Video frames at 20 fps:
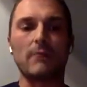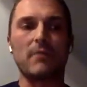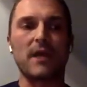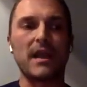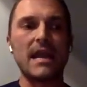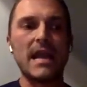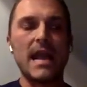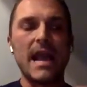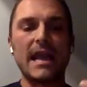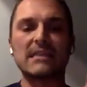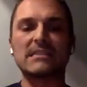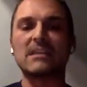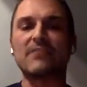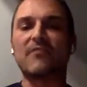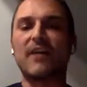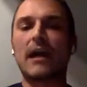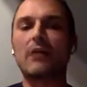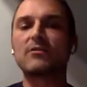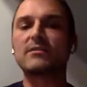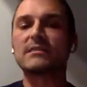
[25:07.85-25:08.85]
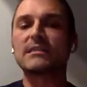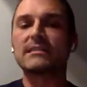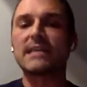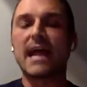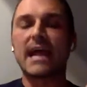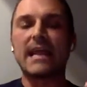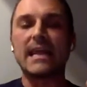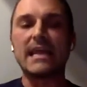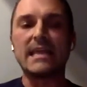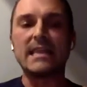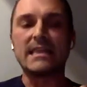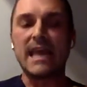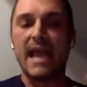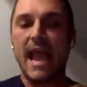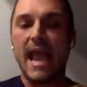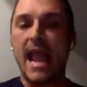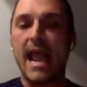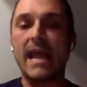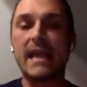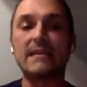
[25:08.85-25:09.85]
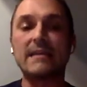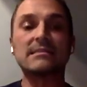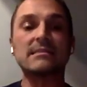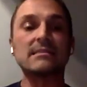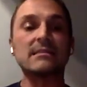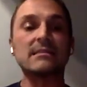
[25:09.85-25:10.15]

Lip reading: but it's the virus attacking the ACE